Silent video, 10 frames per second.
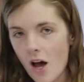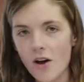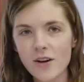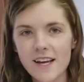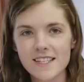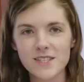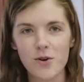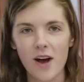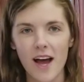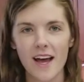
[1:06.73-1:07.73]
Okay, so
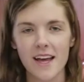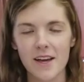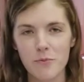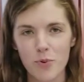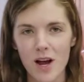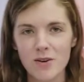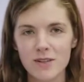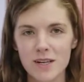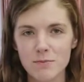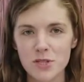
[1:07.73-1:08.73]
I browned
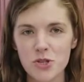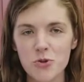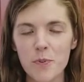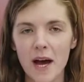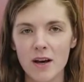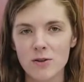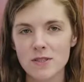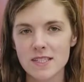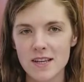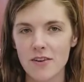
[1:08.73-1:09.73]
up 2
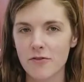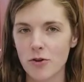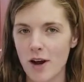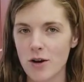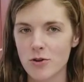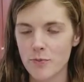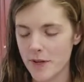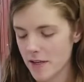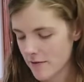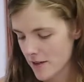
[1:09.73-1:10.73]
pounds of ground
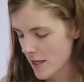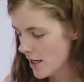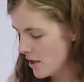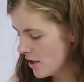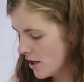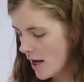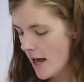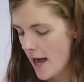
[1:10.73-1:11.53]
beef in here,